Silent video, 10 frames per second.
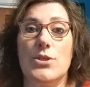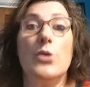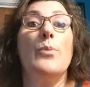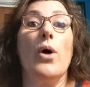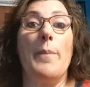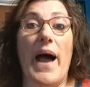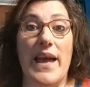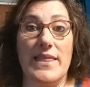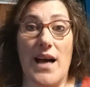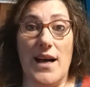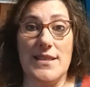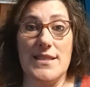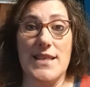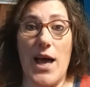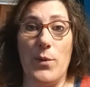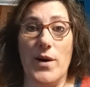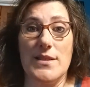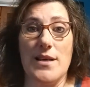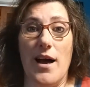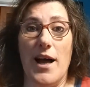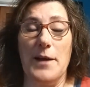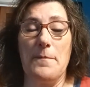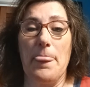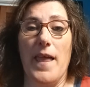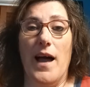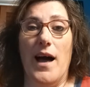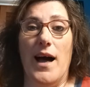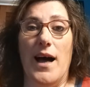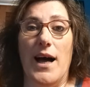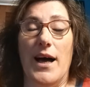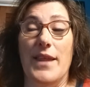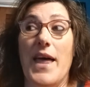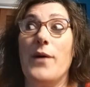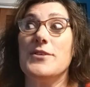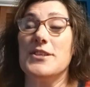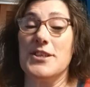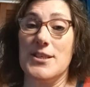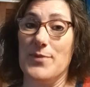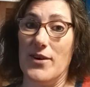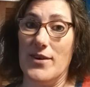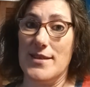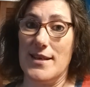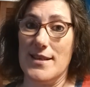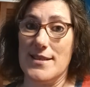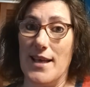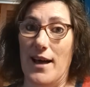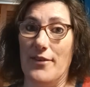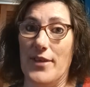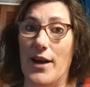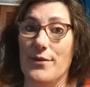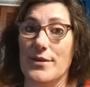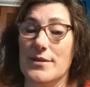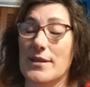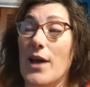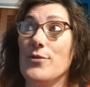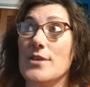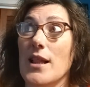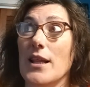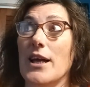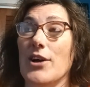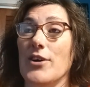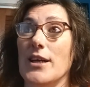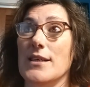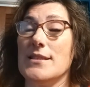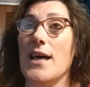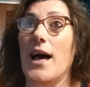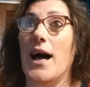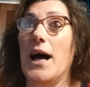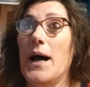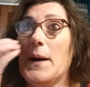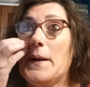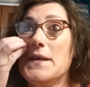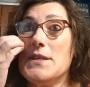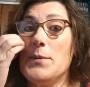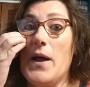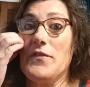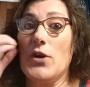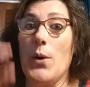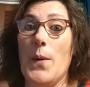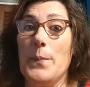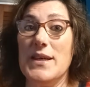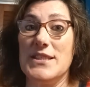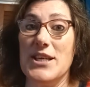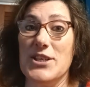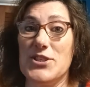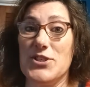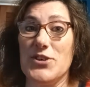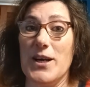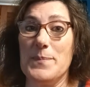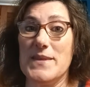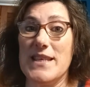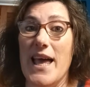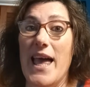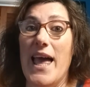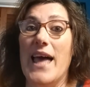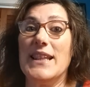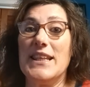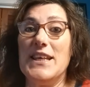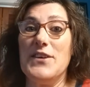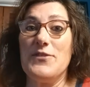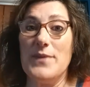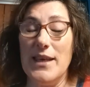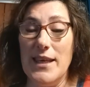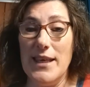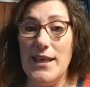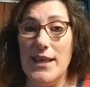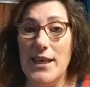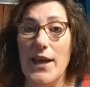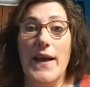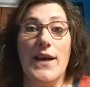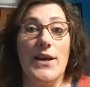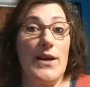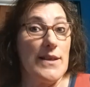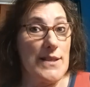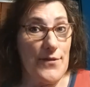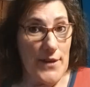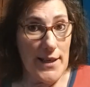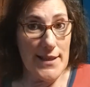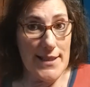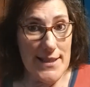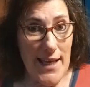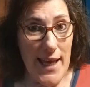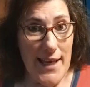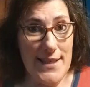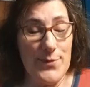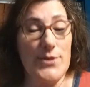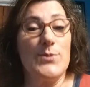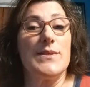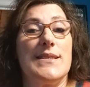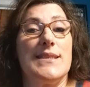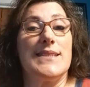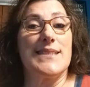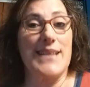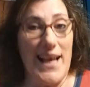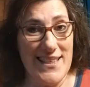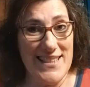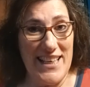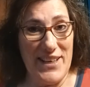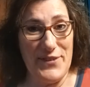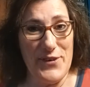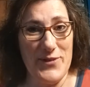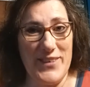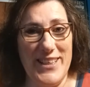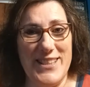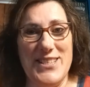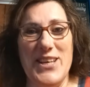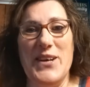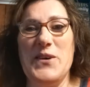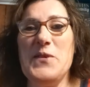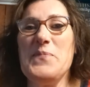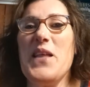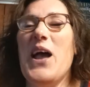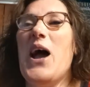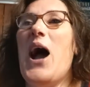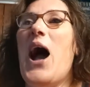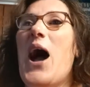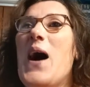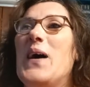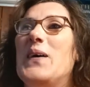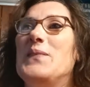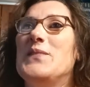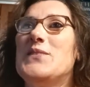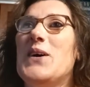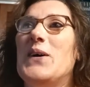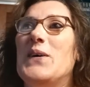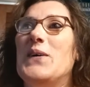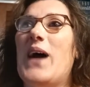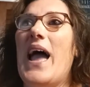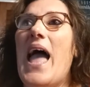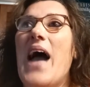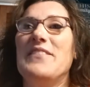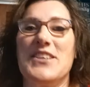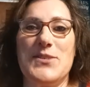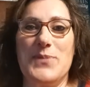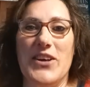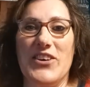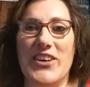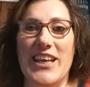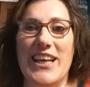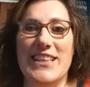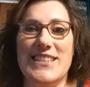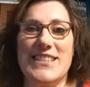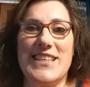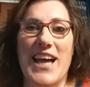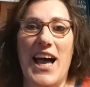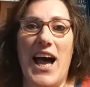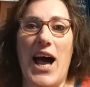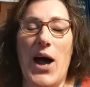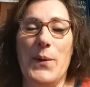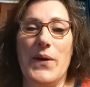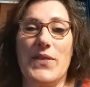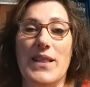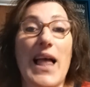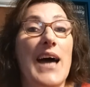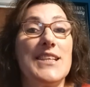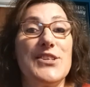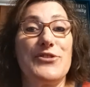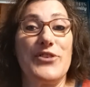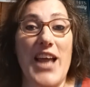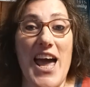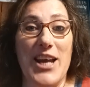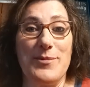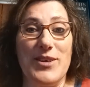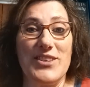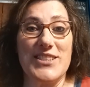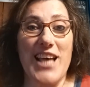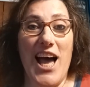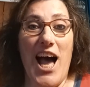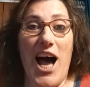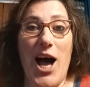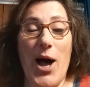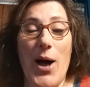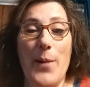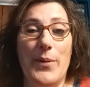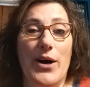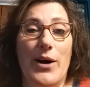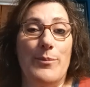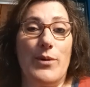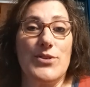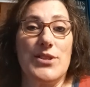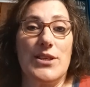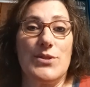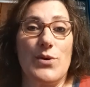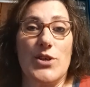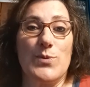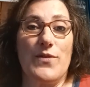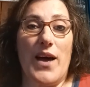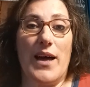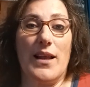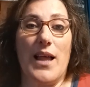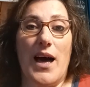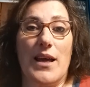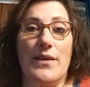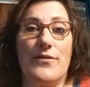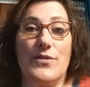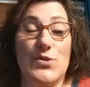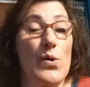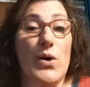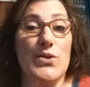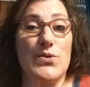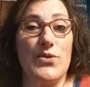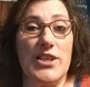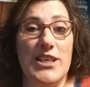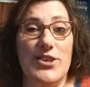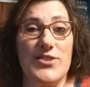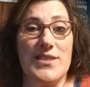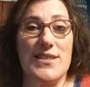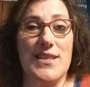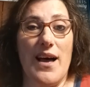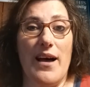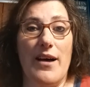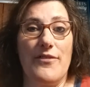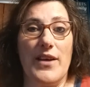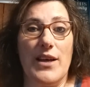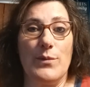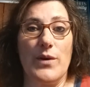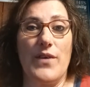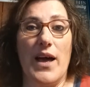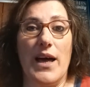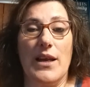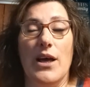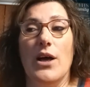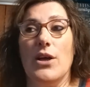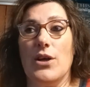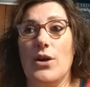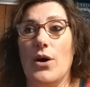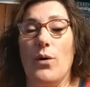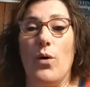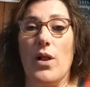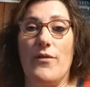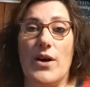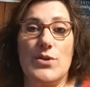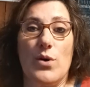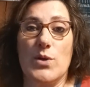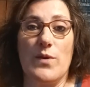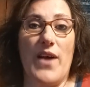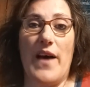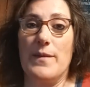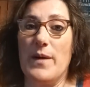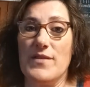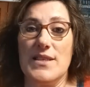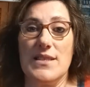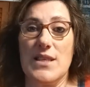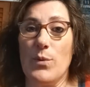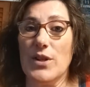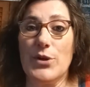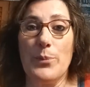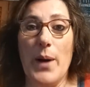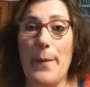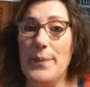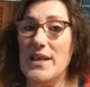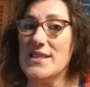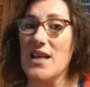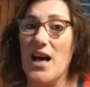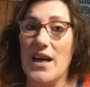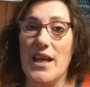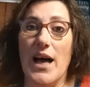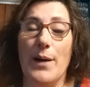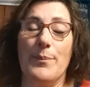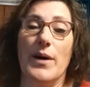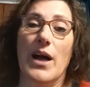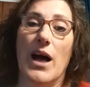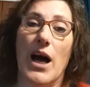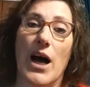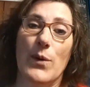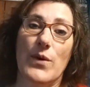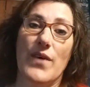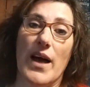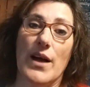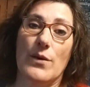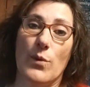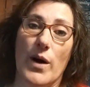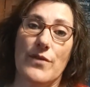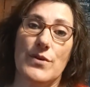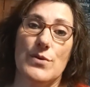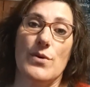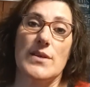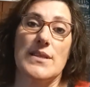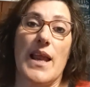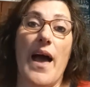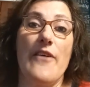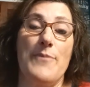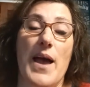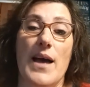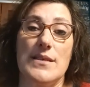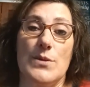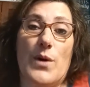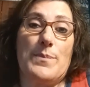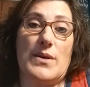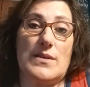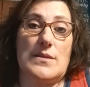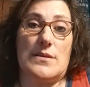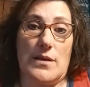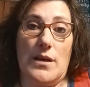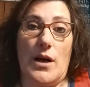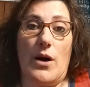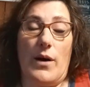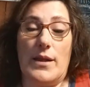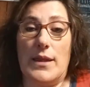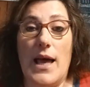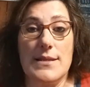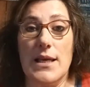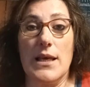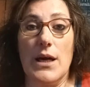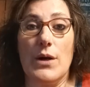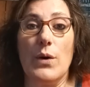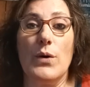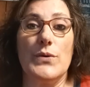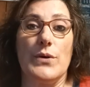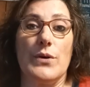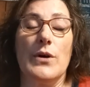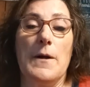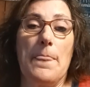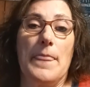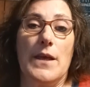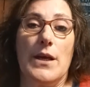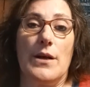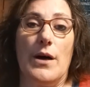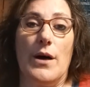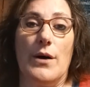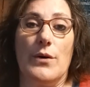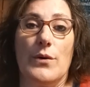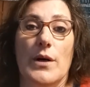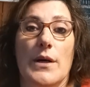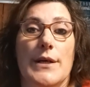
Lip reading: 2 bull pythons at one time, and that was an experience in itself. That was hilarious because he would have to go on business trips and leave me to feed the snakes, which disgusting for me to do. So I have experienced with a lot of different animals, but mostly dogs. We've had a lot of dogs through the years and stuff, and we've had, all of our dogs, we've had them ever since they were little puppies on up. We've had quite a few dogs that have passed away because, as they get older, things